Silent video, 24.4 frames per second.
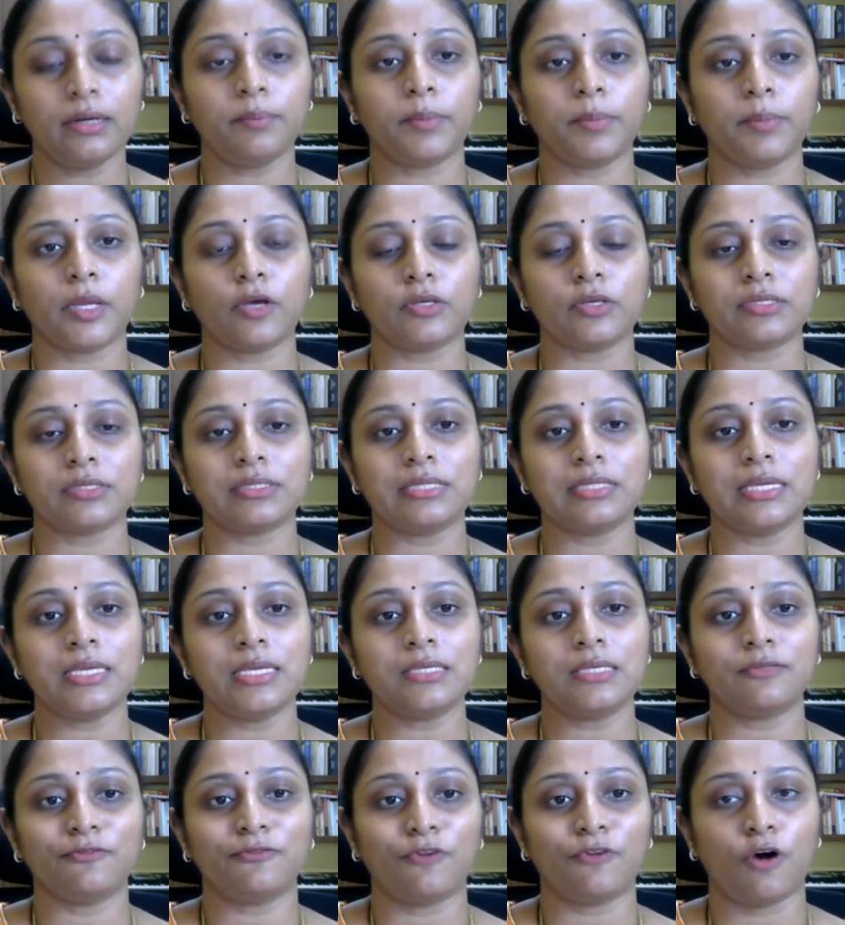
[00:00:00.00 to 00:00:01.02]
because these
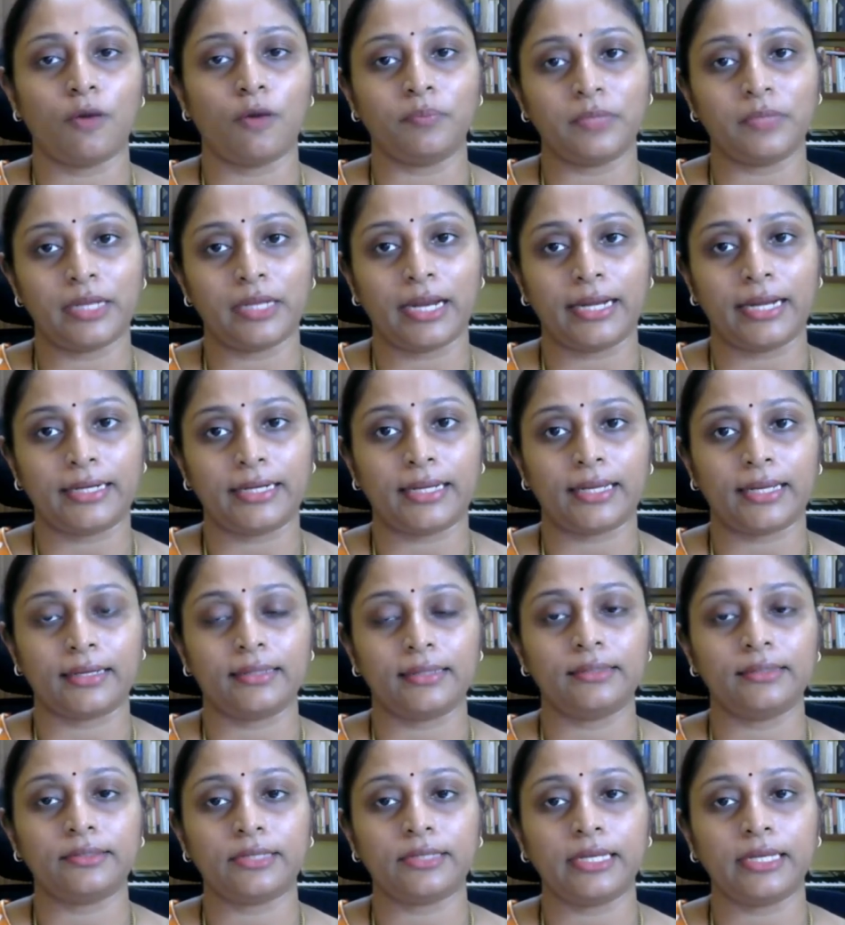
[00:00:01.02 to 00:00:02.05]
form the right angle,
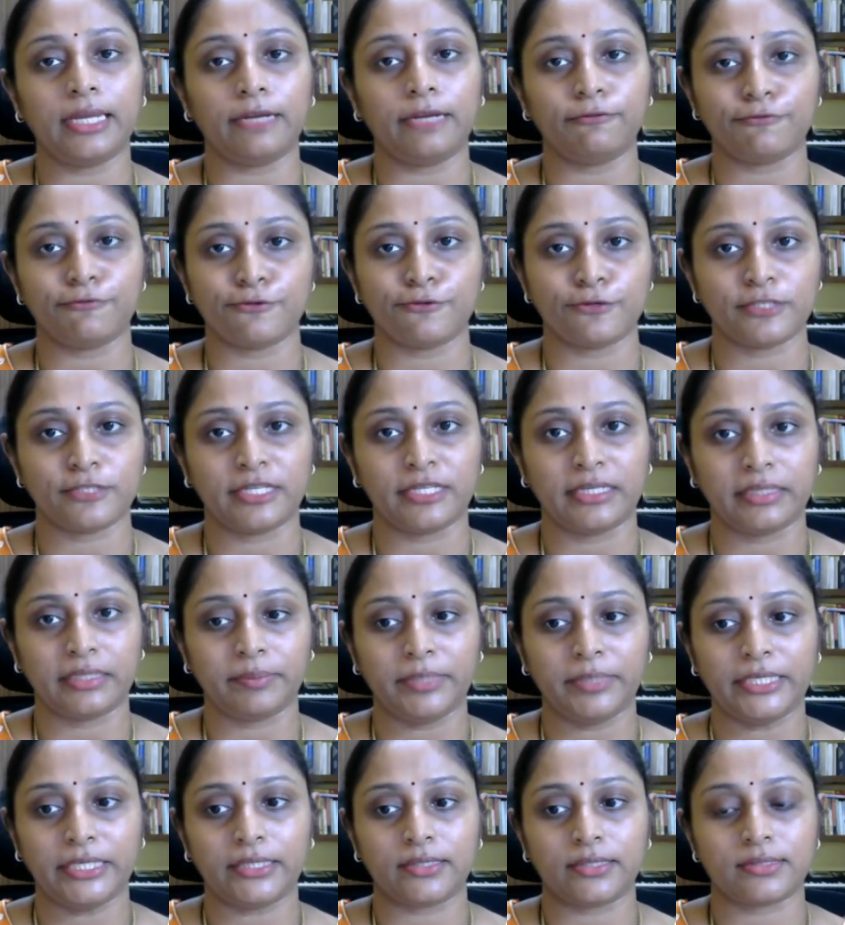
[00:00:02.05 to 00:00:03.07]
3 and 4
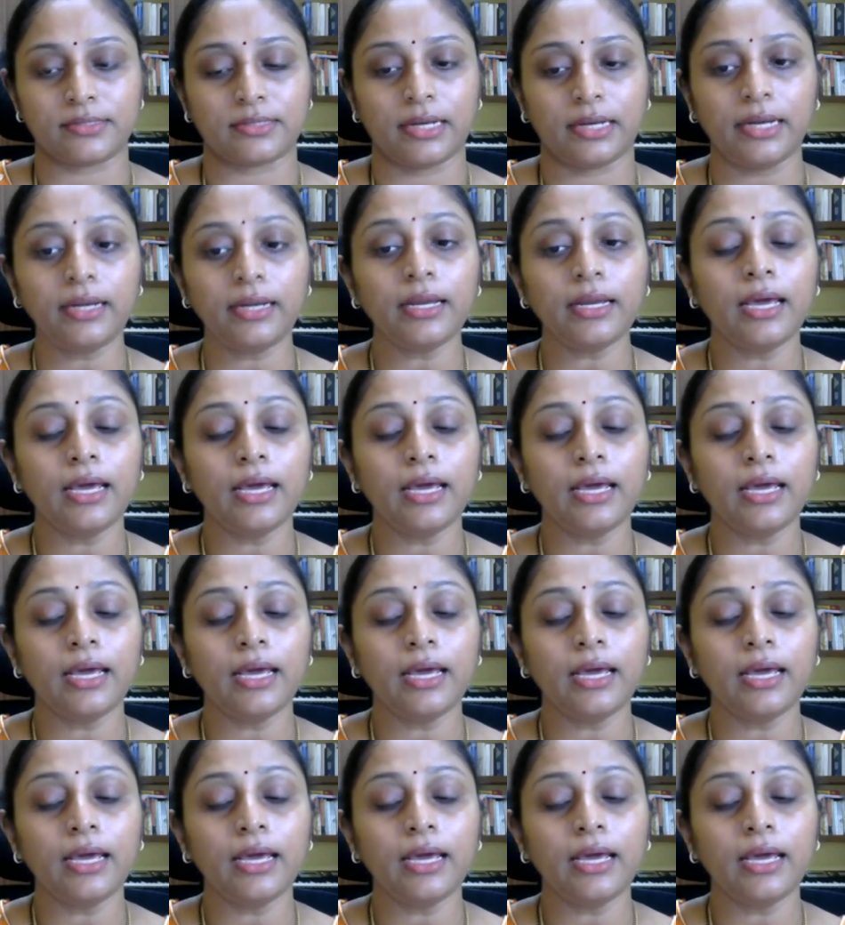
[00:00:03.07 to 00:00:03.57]
centimeters, right?